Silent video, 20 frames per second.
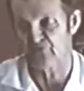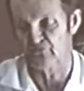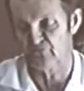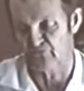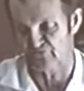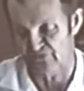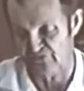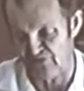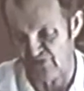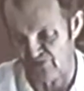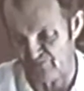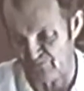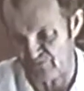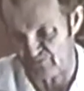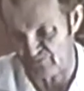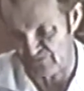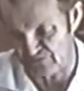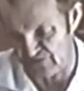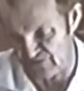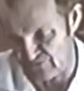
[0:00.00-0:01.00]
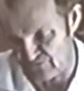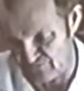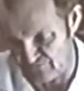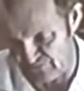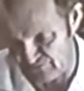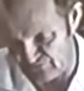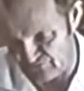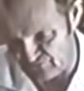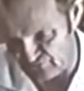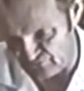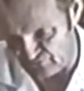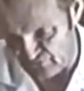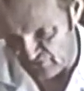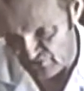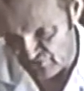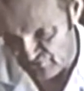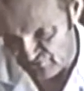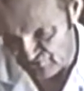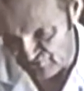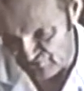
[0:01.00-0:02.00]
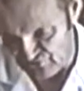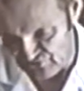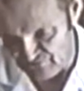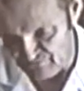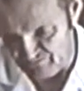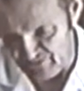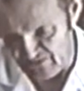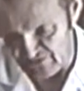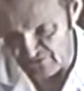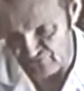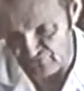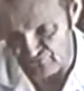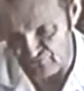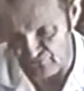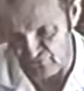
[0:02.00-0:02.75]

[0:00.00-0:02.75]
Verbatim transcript: not get out, but, but, get, but to turn back